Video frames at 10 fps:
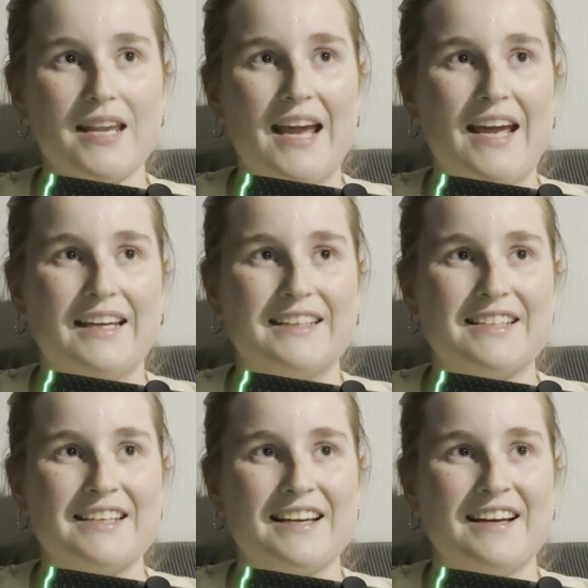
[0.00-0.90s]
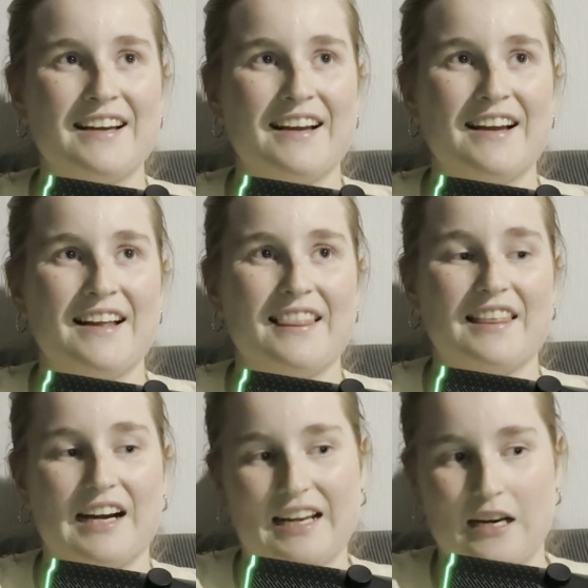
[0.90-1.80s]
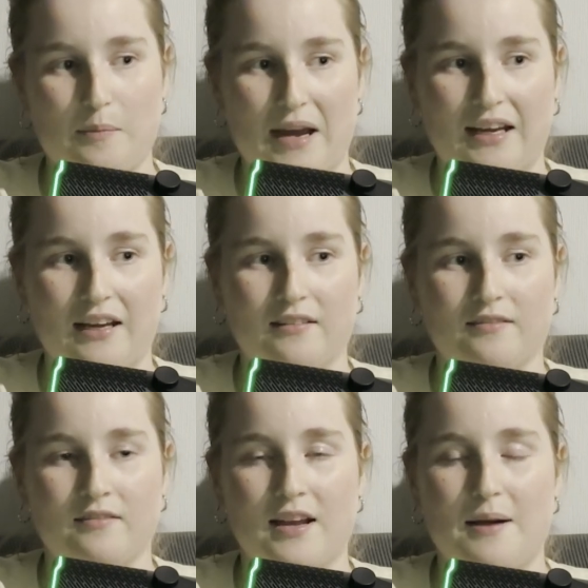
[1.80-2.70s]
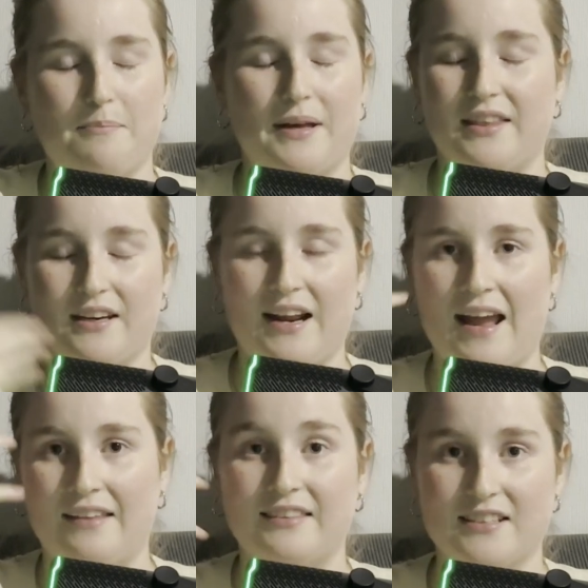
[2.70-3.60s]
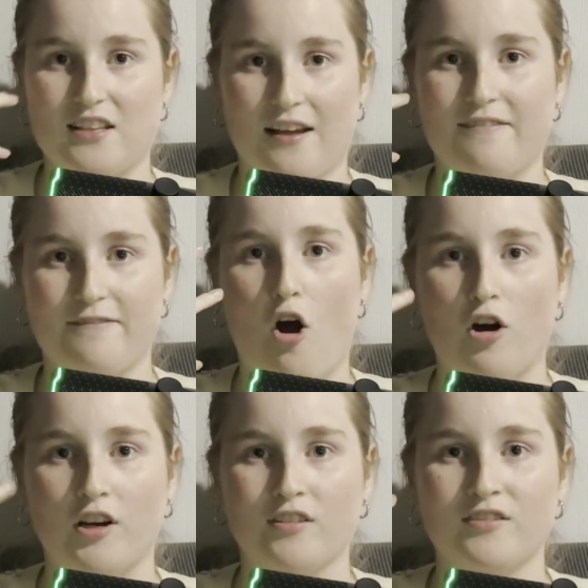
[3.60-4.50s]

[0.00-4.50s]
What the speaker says: And then I headed back in. But then I had this fog,